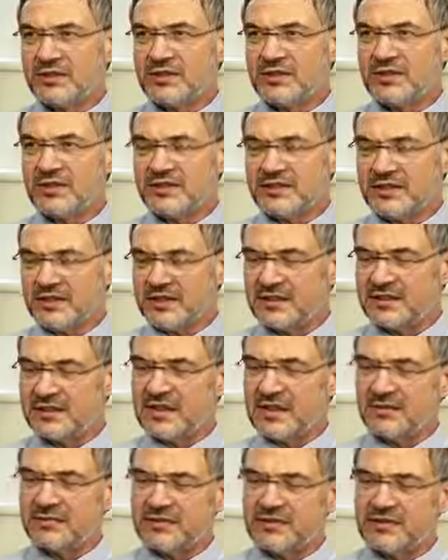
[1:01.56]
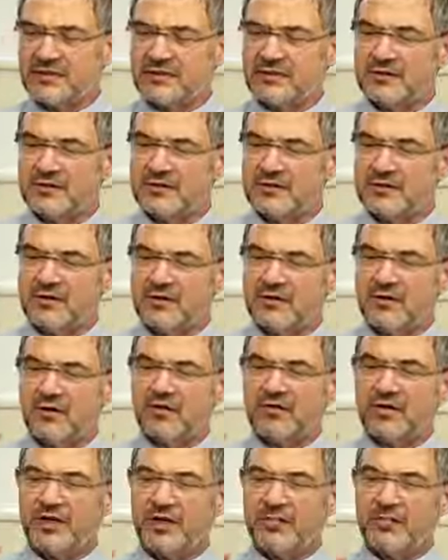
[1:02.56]
the distal tips
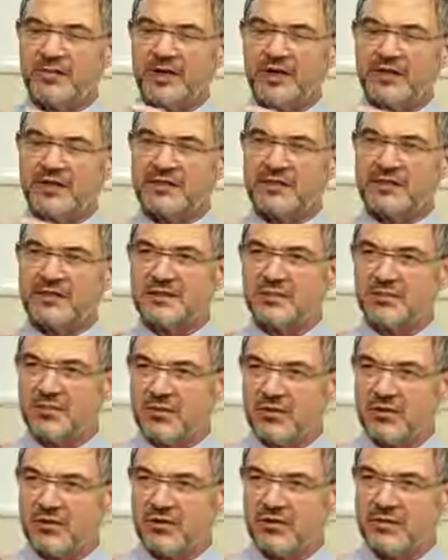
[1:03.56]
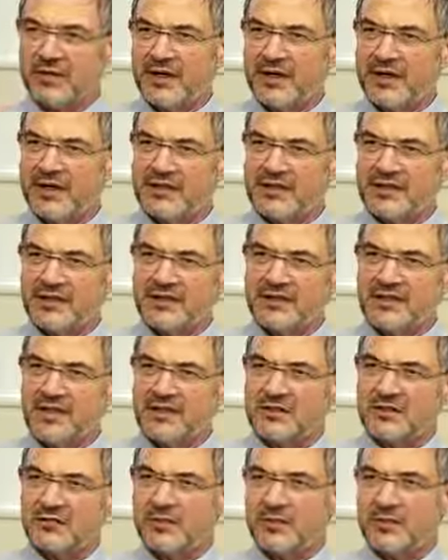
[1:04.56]
of the APX is approximately the
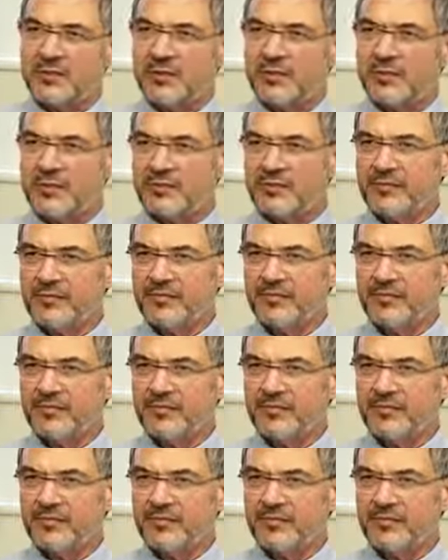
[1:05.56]
size of the pupil.